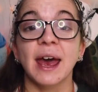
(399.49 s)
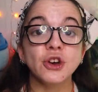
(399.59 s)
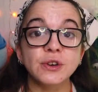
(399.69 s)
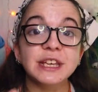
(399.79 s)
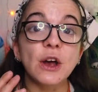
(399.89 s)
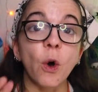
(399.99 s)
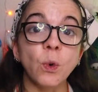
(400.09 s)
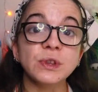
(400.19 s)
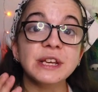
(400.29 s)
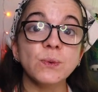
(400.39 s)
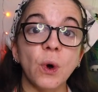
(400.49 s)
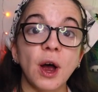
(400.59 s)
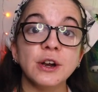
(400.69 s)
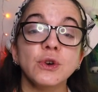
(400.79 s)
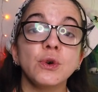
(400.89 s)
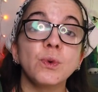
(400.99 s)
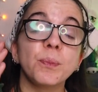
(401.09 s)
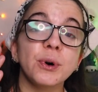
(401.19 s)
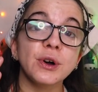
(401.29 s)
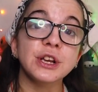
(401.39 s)
You're the only one who will
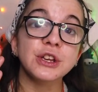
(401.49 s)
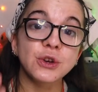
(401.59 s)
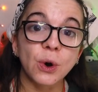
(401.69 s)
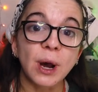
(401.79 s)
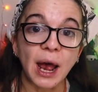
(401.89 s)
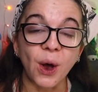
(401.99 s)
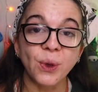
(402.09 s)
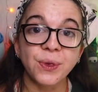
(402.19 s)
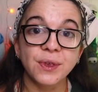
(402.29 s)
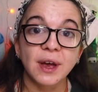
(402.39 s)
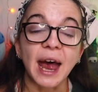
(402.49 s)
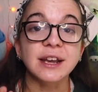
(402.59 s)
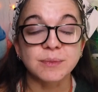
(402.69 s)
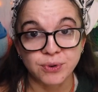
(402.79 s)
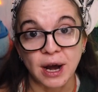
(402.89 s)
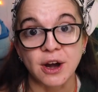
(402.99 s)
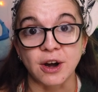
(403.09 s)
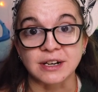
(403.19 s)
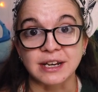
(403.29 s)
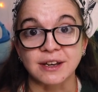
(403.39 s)
put your health as a
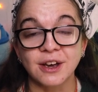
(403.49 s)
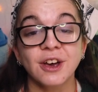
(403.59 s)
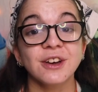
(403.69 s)
priority.